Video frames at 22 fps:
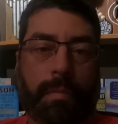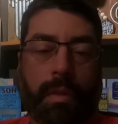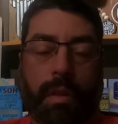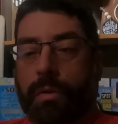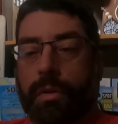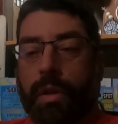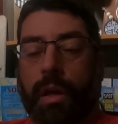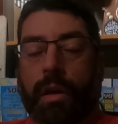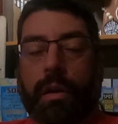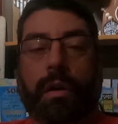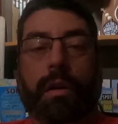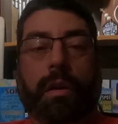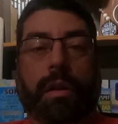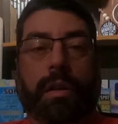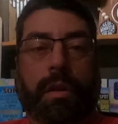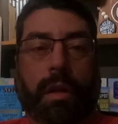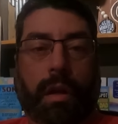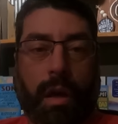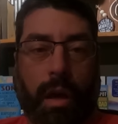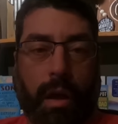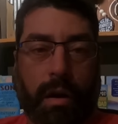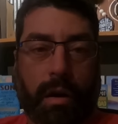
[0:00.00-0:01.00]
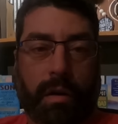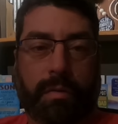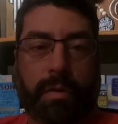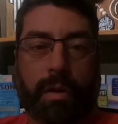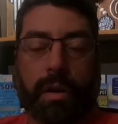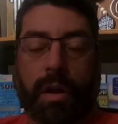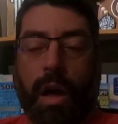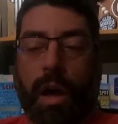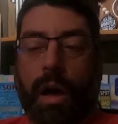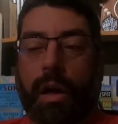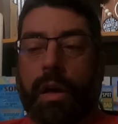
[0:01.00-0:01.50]
When you take good care of
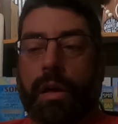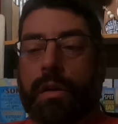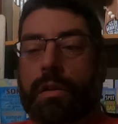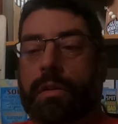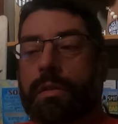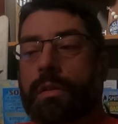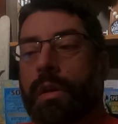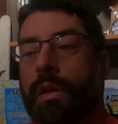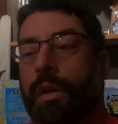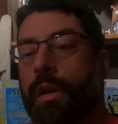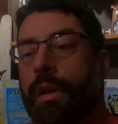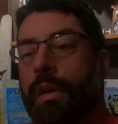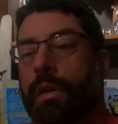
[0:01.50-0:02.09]
your guys,